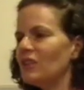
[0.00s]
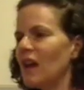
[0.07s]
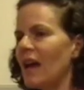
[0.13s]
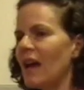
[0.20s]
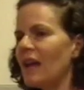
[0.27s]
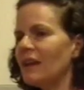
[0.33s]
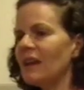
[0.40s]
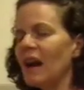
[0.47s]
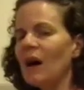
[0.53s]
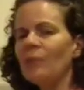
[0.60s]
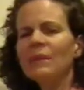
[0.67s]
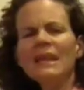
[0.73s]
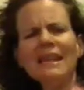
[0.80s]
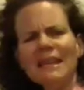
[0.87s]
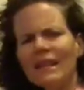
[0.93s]
And
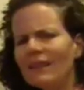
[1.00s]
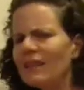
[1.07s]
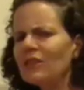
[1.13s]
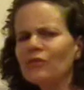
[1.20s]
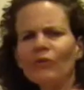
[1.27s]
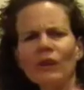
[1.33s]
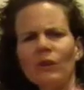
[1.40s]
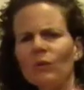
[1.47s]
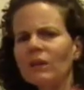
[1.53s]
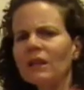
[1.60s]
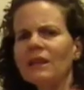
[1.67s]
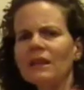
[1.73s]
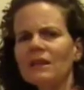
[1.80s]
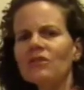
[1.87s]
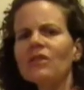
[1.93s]
be eating these
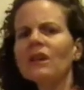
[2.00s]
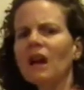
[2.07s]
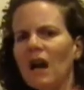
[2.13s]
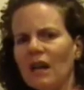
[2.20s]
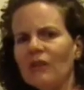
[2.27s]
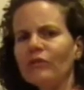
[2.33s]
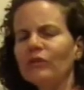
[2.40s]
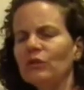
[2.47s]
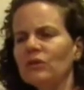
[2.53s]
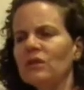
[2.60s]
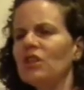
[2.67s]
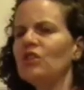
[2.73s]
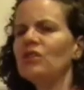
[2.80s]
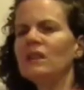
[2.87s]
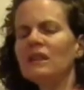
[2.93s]
frequently. These are the kind of foods
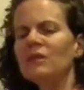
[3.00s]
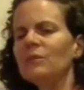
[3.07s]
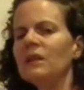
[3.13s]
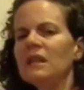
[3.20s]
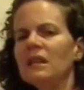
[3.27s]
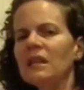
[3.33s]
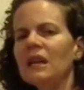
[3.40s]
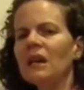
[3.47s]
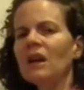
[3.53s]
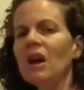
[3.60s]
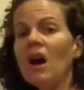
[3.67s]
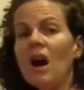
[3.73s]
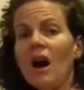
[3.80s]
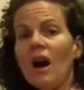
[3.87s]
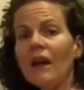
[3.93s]
that you need to be eating
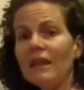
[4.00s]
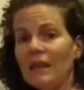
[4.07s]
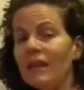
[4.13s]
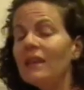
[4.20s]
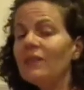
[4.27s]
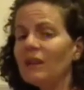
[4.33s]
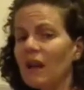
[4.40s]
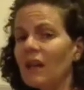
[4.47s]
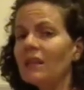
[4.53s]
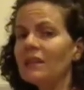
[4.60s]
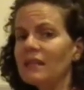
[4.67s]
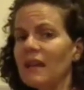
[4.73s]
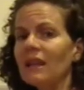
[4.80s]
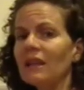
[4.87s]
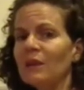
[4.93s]
even on a
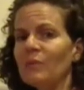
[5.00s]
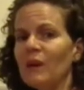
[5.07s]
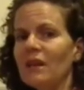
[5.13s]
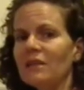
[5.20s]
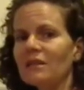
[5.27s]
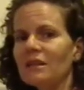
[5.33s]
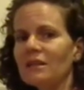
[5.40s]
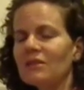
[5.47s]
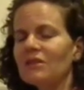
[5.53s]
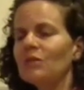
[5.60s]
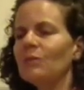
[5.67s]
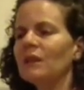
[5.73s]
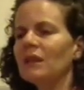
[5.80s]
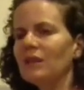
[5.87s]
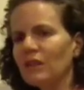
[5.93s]
daily basis, to
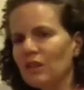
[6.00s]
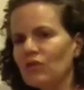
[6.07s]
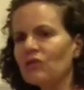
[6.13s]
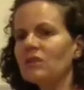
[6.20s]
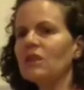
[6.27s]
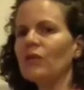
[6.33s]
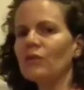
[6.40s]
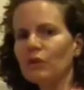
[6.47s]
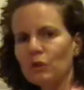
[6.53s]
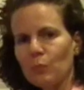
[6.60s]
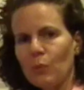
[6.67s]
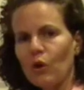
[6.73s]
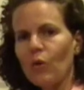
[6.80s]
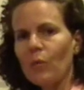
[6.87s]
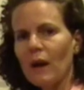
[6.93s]
be giving yourself those
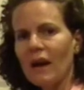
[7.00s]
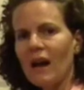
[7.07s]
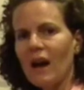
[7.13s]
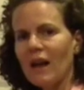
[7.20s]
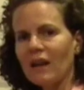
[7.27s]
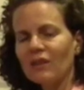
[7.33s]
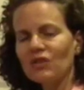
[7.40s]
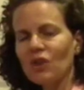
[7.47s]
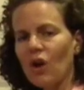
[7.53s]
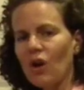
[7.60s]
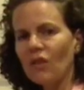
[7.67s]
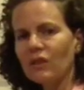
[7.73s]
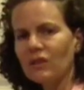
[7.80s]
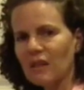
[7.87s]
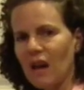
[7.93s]
probiotics
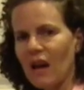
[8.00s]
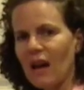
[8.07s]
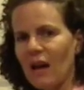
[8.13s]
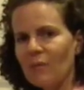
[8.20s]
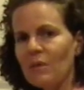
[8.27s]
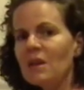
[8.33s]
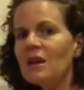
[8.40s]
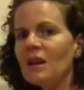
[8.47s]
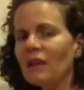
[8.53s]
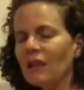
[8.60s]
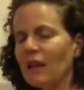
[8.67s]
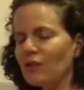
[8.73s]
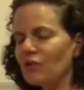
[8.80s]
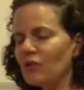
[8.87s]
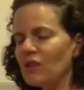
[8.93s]
all the time,
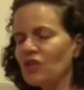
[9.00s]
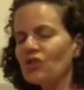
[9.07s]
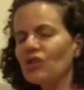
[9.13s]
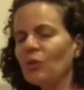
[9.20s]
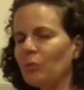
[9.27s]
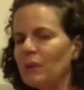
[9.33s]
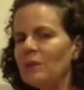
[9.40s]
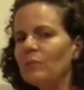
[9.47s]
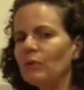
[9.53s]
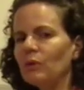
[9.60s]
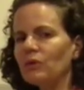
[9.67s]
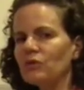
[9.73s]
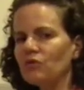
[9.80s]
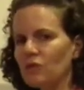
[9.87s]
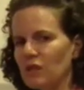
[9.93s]
like traditional
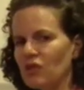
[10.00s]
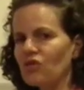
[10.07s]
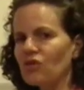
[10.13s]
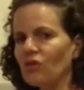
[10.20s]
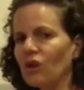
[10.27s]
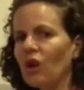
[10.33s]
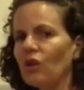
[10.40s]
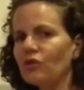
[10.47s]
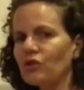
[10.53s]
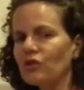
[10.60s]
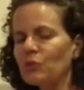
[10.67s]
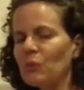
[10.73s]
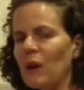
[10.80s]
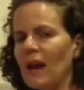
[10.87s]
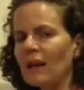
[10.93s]
peoples, traditional cultures
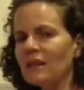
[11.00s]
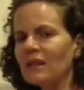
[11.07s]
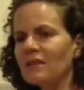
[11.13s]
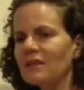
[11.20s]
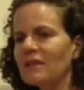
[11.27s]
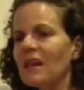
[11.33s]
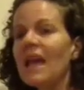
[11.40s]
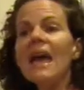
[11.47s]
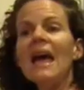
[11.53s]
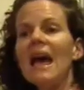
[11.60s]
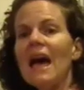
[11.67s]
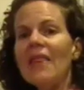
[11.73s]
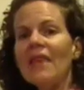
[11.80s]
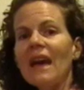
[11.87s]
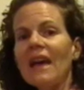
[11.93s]
practiced.
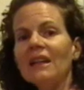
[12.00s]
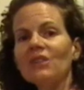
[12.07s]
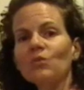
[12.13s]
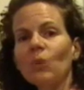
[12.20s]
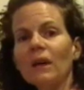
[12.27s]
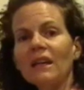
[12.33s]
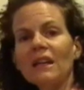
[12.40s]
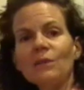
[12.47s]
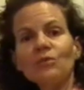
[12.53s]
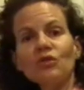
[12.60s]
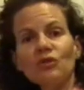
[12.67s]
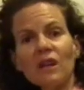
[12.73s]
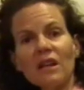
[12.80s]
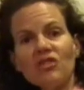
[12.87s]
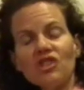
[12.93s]
And that is what keeps
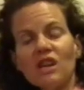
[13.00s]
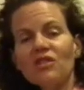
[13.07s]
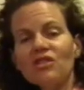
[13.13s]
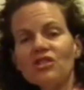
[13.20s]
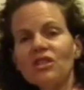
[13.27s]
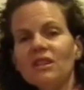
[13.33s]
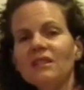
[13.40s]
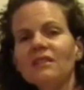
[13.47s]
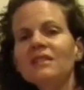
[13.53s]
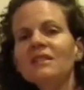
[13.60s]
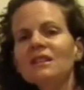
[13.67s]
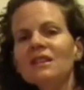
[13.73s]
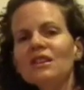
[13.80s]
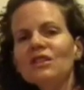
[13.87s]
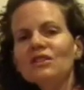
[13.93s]
your digestion
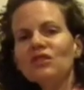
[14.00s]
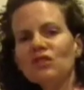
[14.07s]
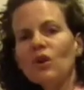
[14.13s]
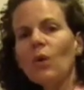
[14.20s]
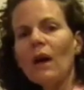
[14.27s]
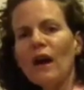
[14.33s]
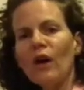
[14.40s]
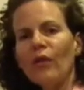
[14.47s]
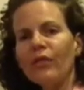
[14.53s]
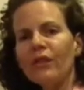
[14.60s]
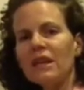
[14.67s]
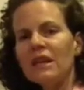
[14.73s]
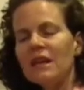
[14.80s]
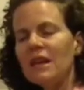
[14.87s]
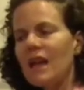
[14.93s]
so
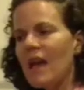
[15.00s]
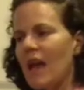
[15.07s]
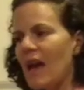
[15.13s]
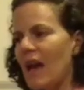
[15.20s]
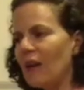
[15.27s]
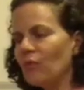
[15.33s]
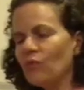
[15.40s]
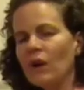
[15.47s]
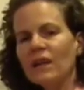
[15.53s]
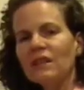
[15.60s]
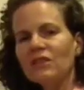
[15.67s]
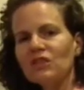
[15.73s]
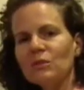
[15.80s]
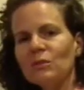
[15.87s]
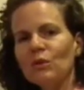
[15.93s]
healthy and
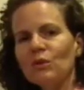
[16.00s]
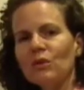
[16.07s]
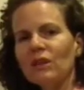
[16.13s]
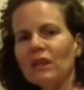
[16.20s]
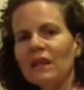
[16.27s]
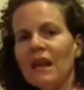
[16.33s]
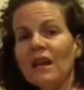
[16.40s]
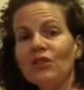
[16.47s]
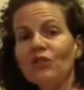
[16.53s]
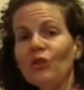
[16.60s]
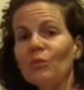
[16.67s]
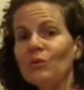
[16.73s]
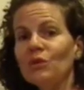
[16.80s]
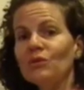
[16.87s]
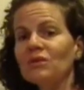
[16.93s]
running smoothly, and your
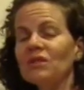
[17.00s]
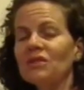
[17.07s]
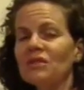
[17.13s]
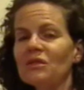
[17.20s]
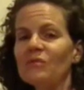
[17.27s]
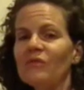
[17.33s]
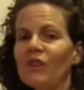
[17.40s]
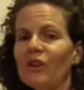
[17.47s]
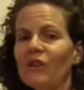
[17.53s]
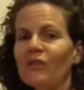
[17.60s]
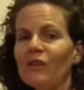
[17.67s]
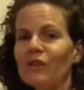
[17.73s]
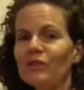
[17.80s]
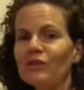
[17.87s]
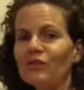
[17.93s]
immune system very,
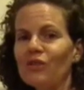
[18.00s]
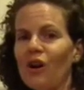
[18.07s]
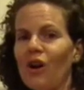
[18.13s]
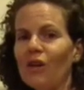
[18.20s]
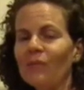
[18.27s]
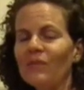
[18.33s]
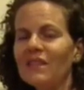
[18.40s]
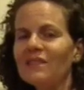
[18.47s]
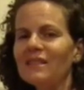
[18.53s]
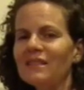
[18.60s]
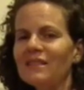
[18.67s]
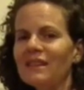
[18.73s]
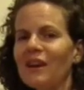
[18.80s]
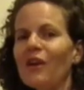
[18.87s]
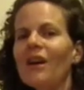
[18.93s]
very strong. This is
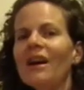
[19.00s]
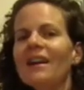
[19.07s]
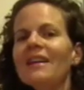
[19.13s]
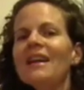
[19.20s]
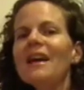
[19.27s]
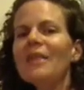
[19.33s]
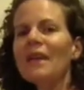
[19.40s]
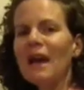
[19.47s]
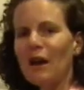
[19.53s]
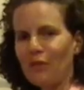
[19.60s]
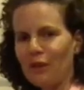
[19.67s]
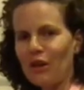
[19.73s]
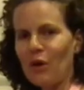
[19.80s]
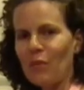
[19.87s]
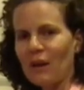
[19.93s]
Sarah, the
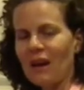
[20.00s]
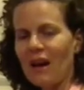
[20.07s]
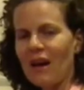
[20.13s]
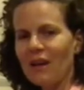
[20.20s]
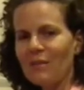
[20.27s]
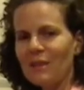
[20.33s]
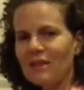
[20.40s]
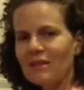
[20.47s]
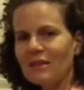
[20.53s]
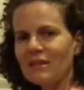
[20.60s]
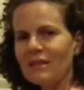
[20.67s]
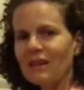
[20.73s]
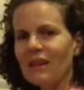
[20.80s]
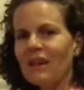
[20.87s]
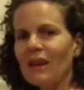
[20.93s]
Healthy Home
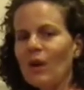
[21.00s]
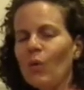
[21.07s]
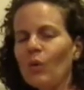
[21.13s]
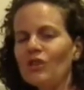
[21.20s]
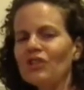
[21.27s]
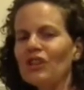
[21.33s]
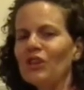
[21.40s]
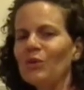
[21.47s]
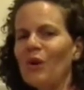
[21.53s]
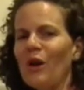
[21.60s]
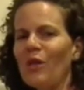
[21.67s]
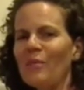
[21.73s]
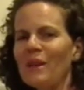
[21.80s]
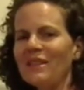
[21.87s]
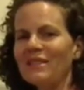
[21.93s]
Economist, wishing you
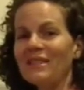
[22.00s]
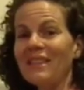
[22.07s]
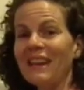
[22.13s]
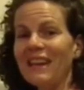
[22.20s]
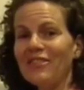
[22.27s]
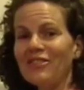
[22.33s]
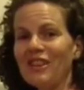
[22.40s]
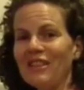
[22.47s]
all the best in the kitchen.